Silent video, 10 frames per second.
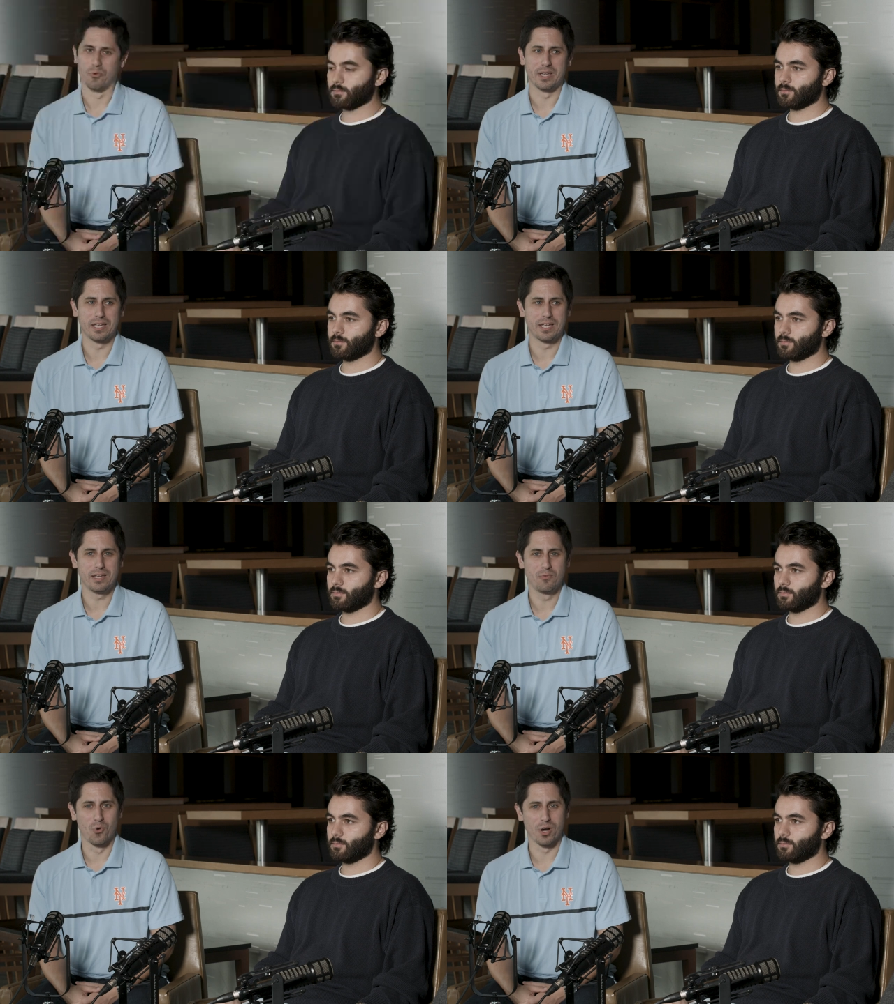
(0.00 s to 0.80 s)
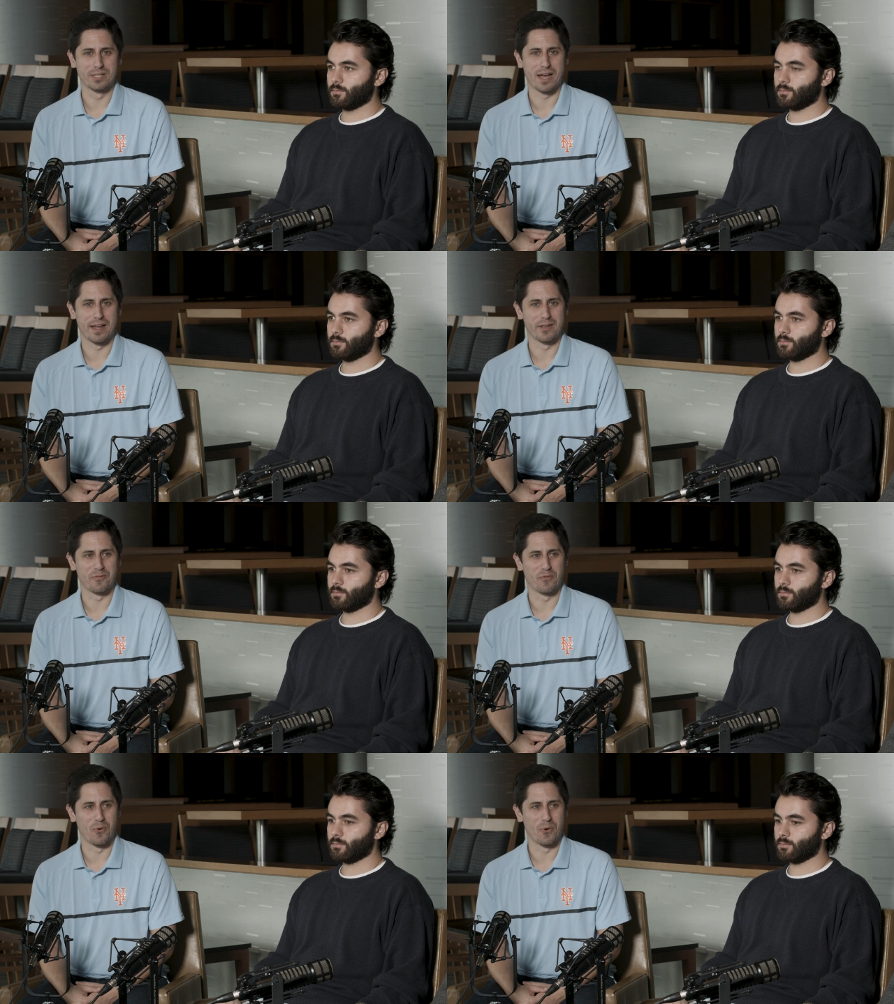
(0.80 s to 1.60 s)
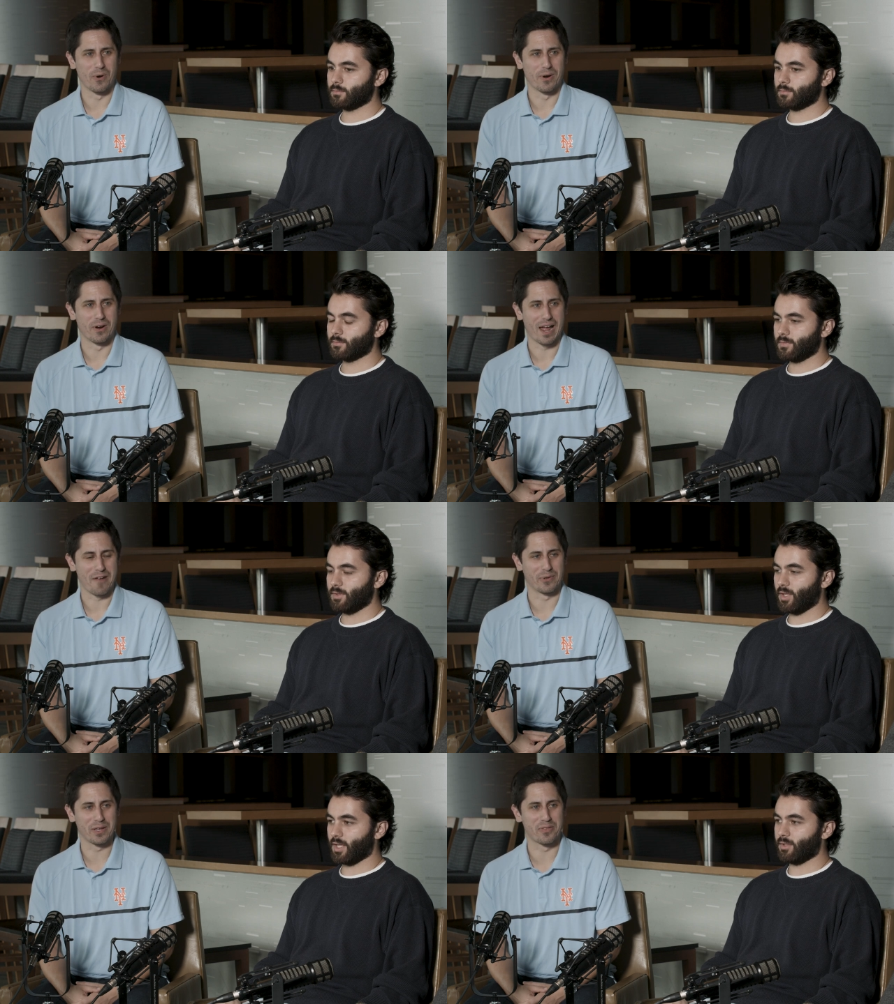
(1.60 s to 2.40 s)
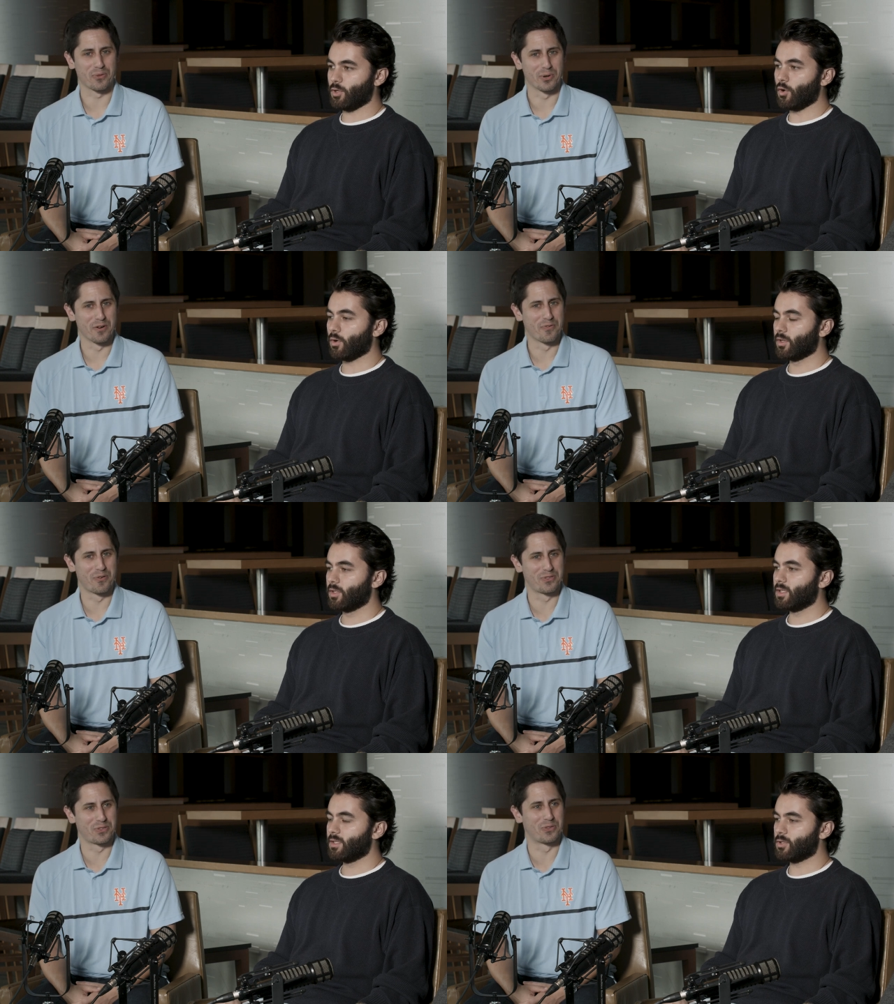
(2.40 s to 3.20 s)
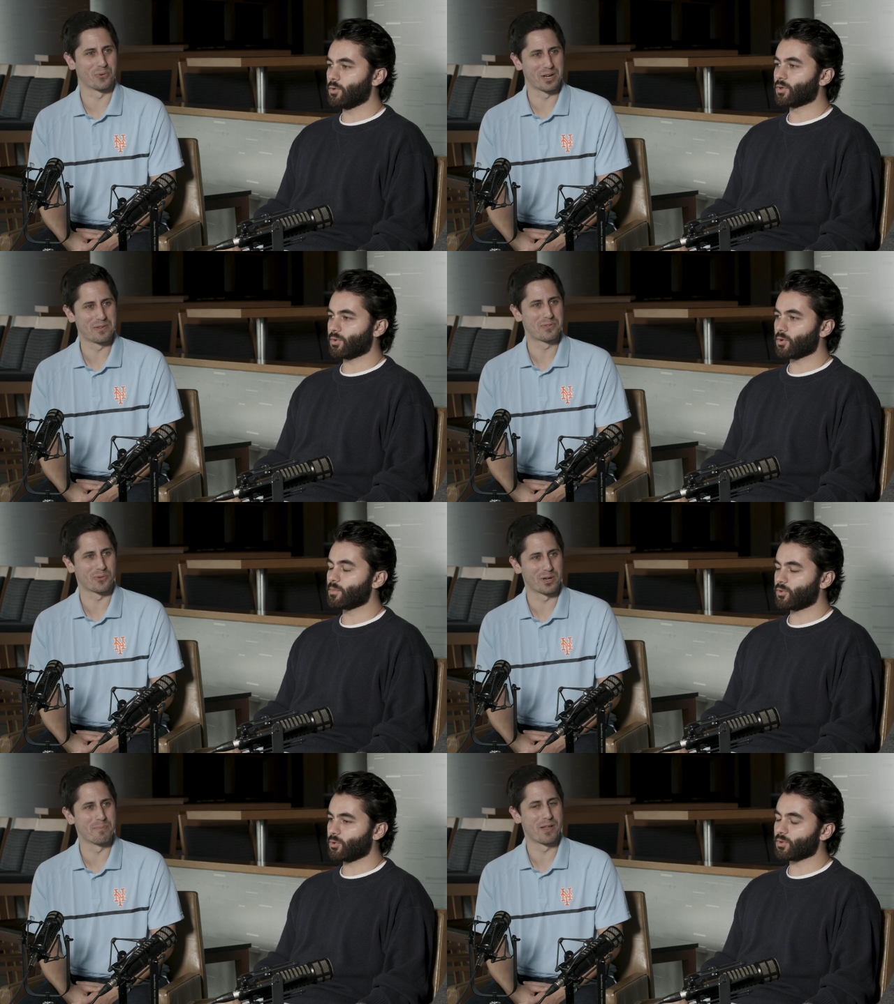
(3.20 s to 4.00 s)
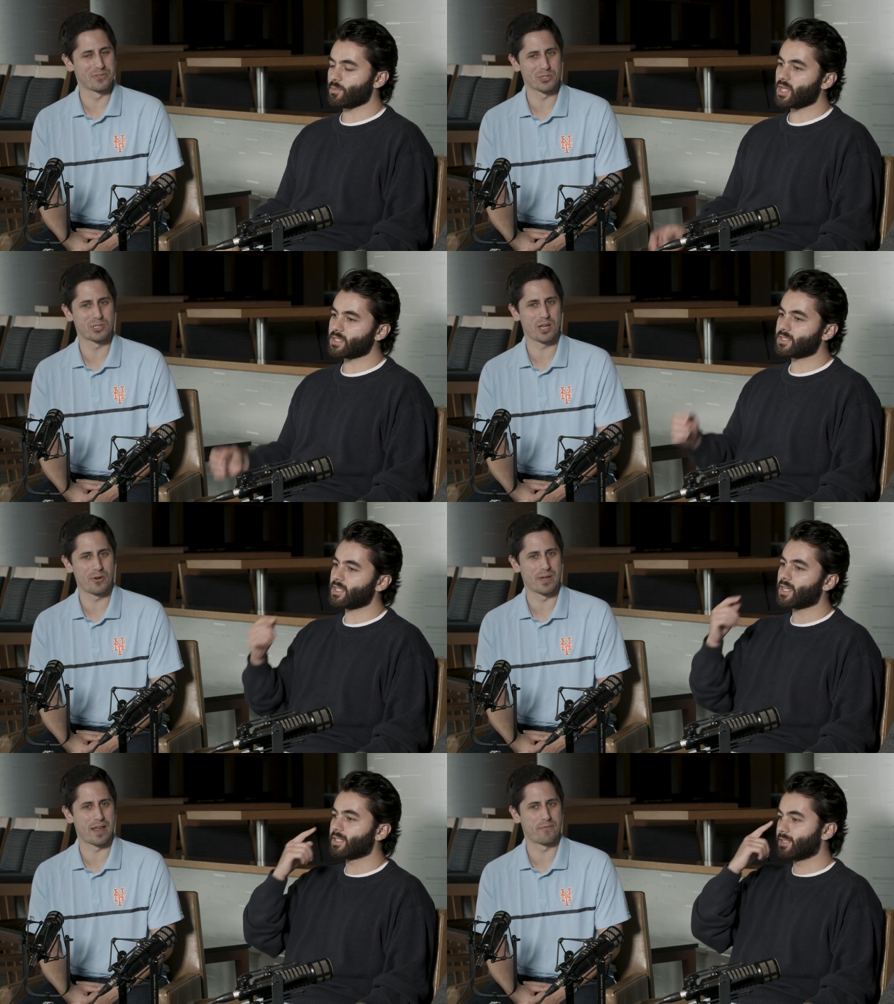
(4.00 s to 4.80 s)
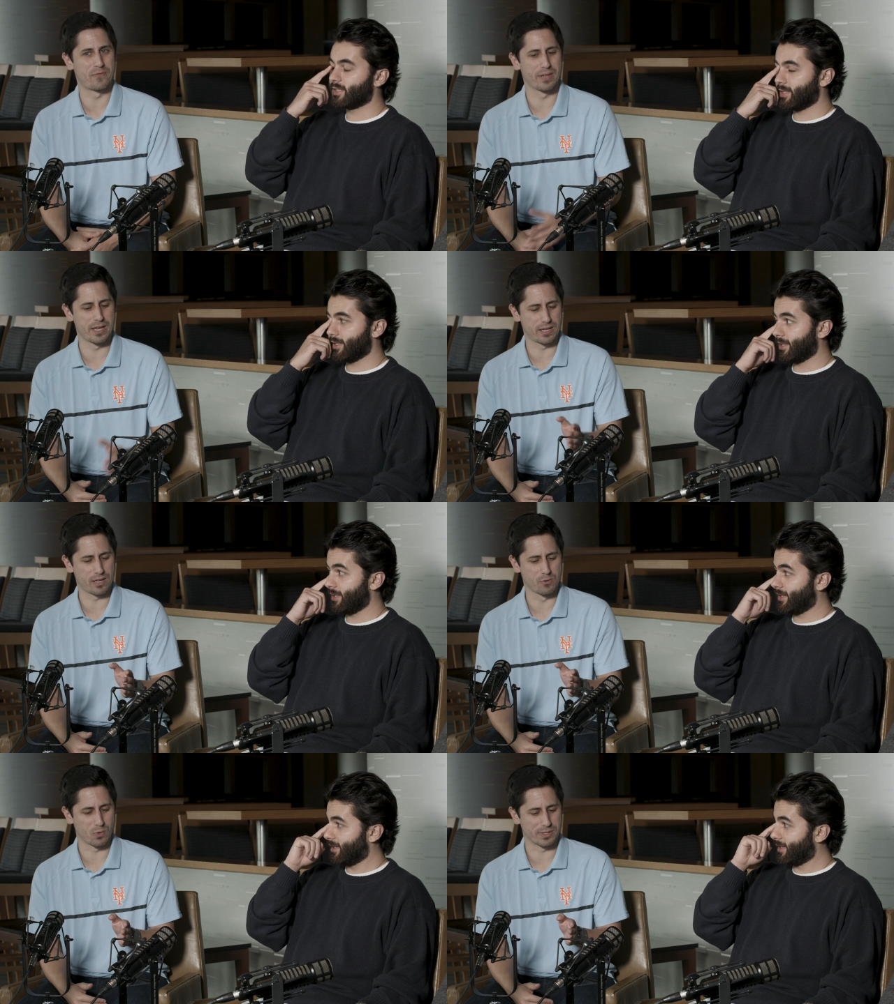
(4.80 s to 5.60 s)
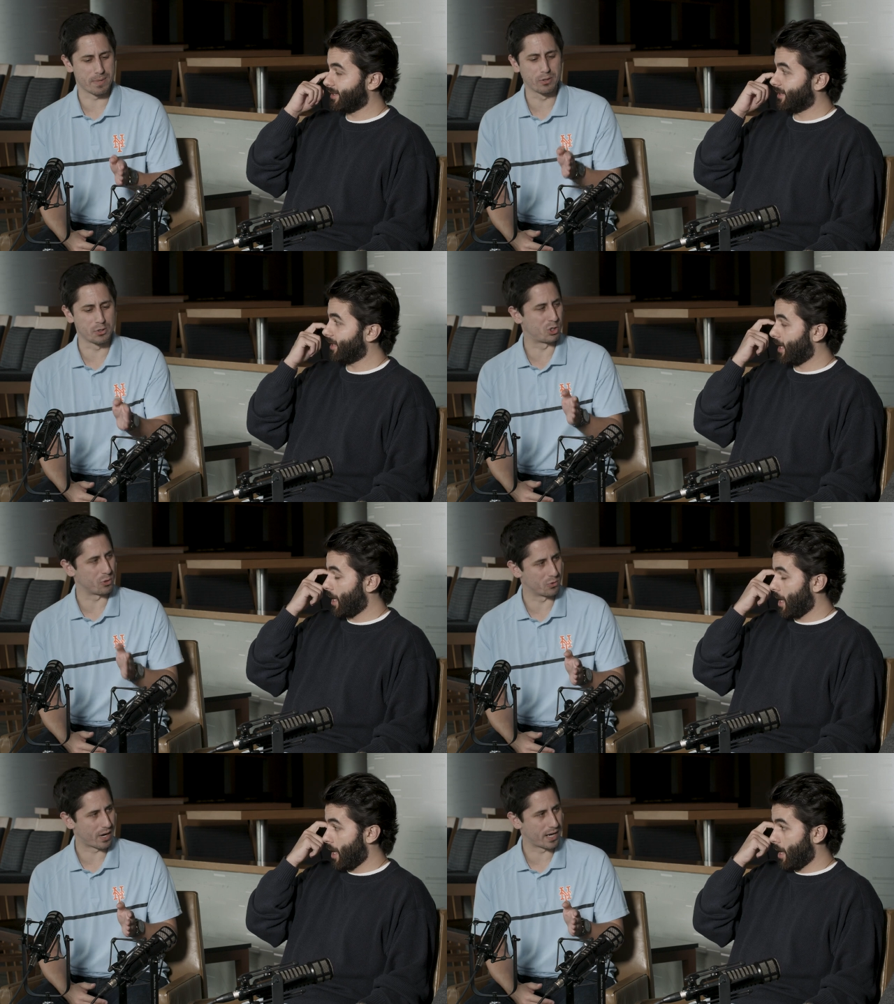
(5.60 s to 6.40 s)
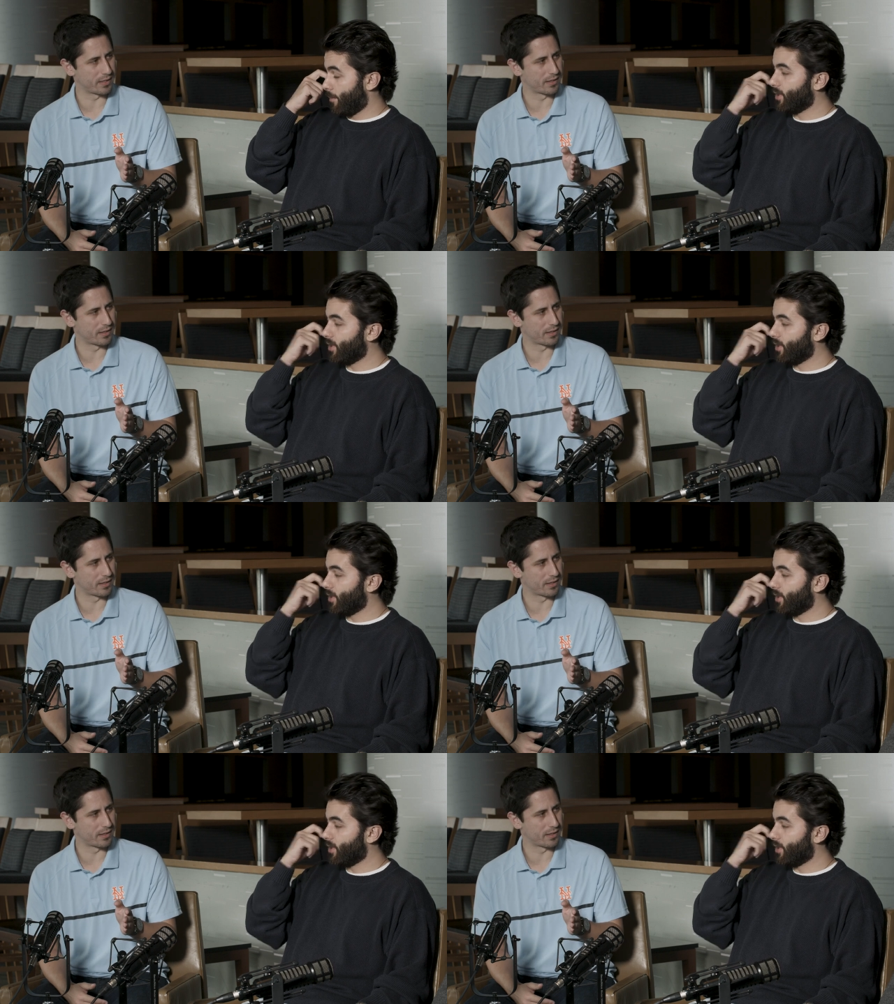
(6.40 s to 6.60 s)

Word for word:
Speaker 1: We worked on it for I feel like three two, or three months, months or so, yeah. and I feel like it was what the middle of June, right?